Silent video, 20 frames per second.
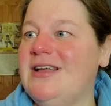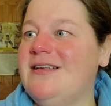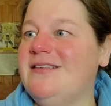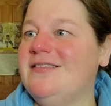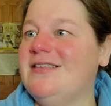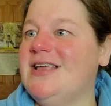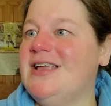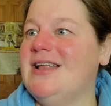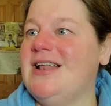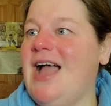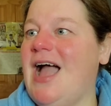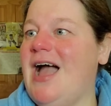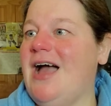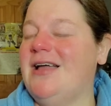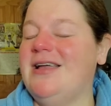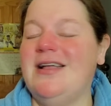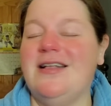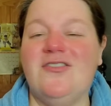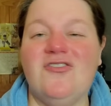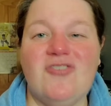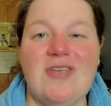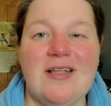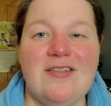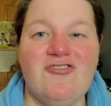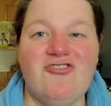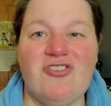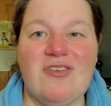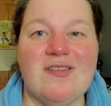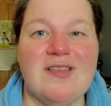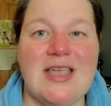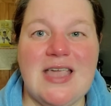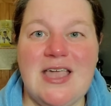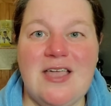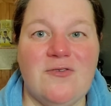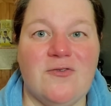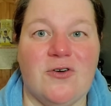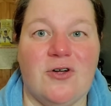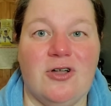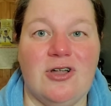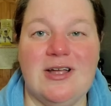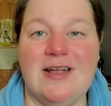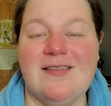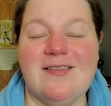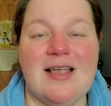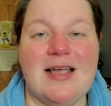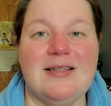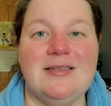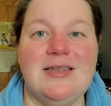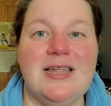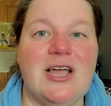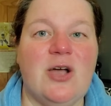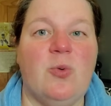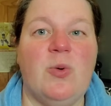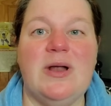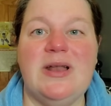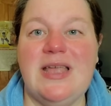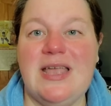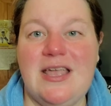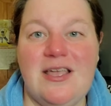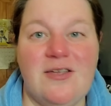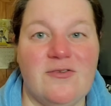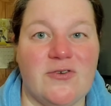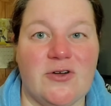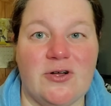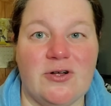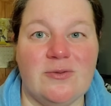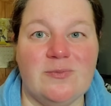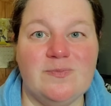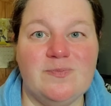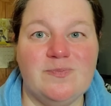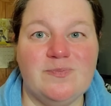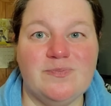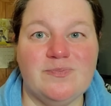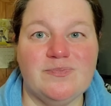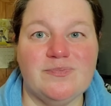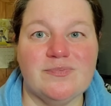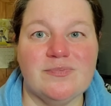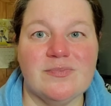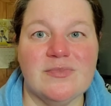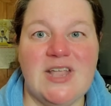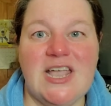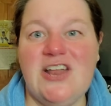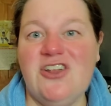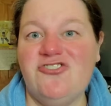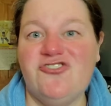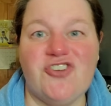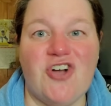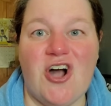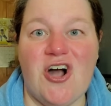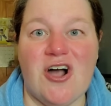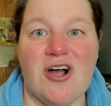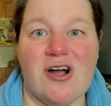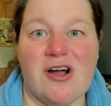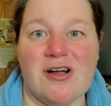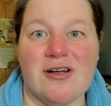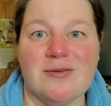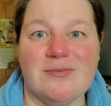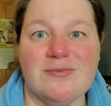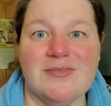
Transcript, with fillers: Is it it's it's just evil. It's like liquid evil in a jar.